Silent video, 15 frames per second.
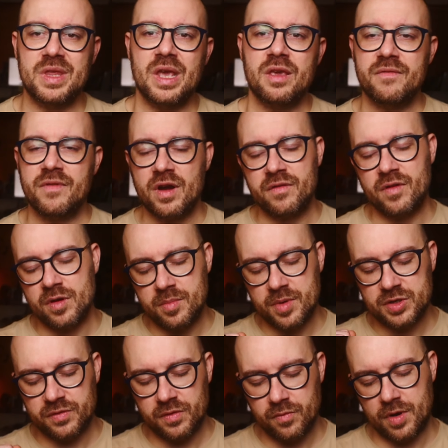Thank you very, very
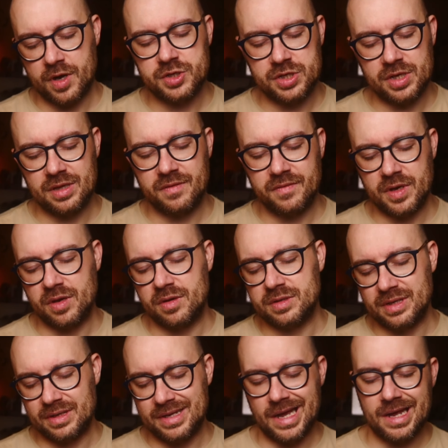much for watching the video
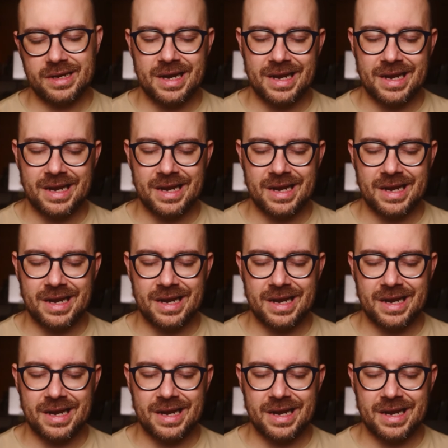until the end.